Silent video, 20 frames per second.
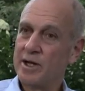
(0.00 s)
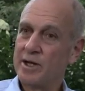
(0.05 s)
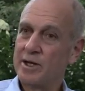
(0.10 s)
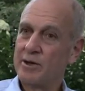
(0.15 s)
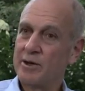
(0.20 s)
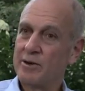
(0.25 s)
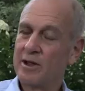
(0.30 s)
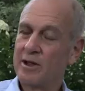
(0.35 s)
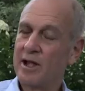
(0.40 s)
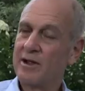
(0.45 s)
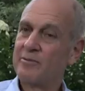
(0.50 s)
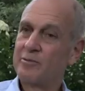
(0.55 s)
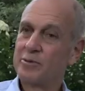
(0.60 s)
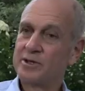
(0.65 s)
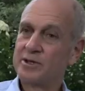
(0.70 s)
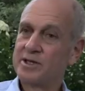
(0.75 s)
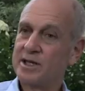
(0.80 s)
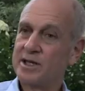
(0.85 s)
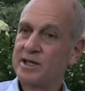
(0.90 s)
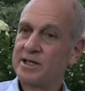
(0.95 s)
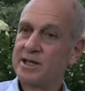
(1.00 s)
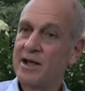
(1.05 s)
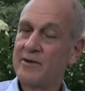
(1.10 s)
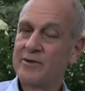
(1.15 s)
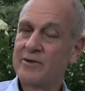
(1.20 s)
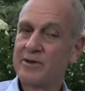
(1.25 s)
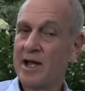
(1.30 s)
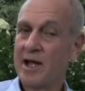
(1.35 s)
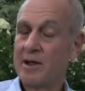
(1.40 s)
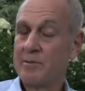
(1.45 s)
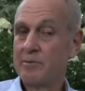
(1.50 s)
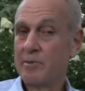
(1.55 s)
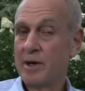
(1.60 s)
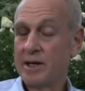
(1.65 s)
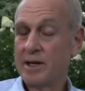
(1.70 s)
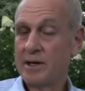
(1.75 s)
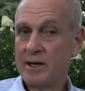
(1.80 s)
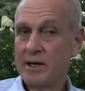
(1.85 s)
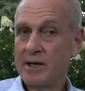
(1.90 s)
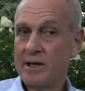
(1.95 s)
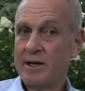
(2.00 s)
your life proceeds after that. But,